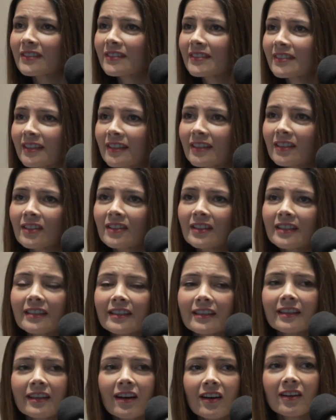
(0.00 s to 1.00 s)
a deal
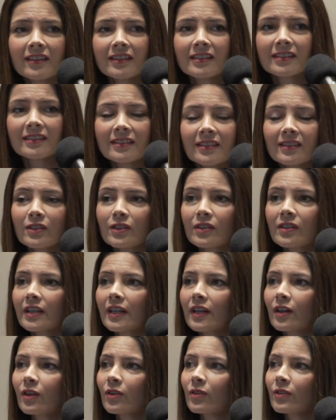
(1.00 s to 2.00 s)
and all this
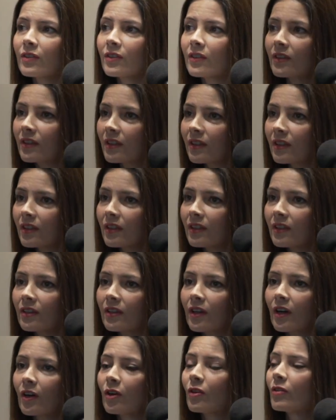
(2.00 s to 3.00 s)
you know, you
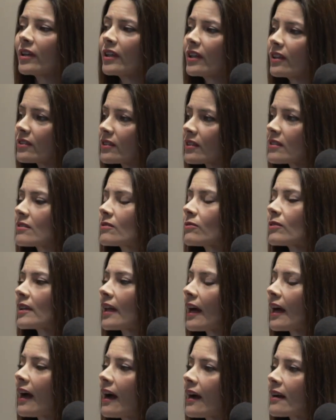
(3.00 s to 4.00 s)
go and you just
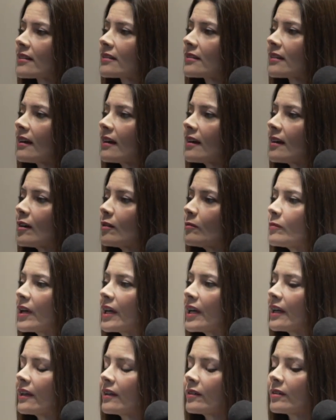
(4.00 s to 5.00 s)
relax.
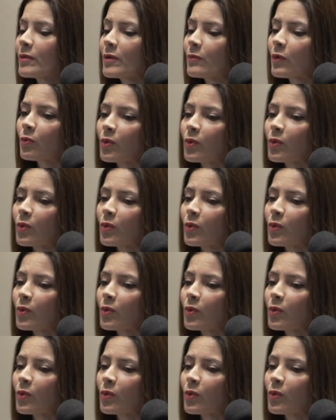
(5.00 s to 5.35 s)
And people